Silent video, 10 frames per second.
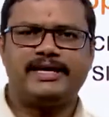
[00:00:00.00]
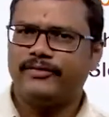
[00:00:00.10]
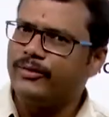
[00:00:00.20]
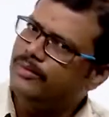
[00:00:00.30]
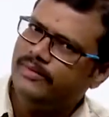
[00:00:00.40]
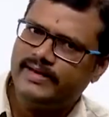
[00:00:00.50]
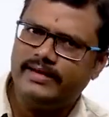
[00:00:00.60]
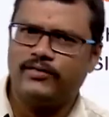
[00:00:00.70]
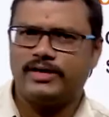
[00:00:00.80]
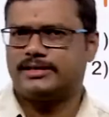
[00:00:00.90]
are found to be very
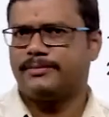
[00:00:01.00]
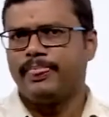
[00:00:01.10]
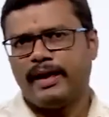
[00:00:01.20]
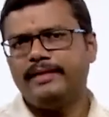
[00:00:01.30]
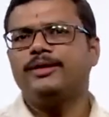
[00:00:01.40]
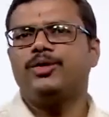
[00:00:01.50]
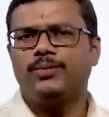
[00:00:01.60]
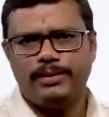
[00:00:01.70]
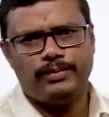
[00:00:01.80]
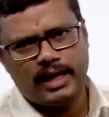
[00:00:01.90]
fast. I think you
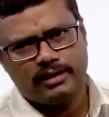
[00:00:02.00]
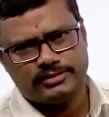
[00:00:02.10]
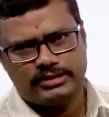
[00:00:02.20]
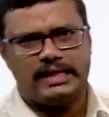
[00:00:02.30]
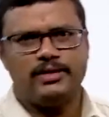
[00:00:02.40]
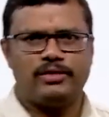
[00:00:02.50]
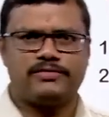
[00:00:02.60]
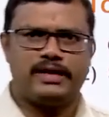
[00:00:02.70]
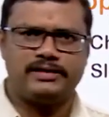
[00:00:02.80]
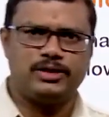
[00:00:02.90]
people have seen your
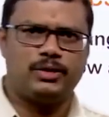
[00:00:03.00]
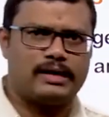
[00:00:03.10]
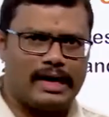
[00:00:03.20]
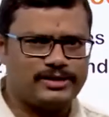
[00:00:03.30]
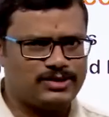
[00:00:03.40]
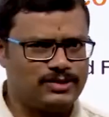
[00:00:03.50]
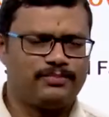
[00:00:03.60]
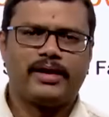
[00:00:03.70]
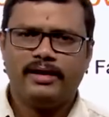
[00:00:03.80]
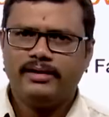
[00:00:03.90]
friends in your classroom
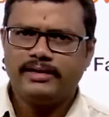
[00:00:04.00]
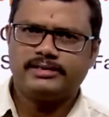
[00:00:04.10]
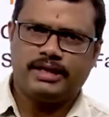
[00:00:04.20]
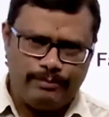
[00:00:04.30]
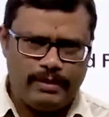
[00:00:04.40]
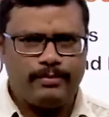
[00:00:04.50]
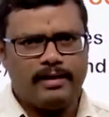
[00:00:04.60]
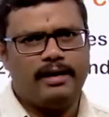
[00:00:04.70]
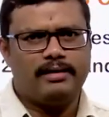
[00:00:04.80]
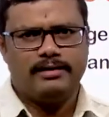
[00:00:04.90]
that some people
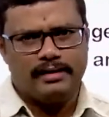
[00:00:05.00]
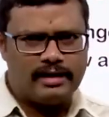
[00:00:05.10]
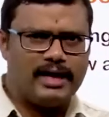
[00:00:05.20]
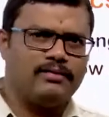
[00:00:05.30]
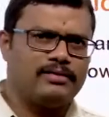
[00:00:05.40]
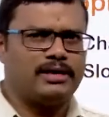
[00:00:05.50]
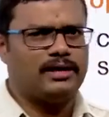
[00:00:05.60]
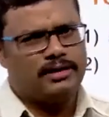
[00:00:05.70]
are learning with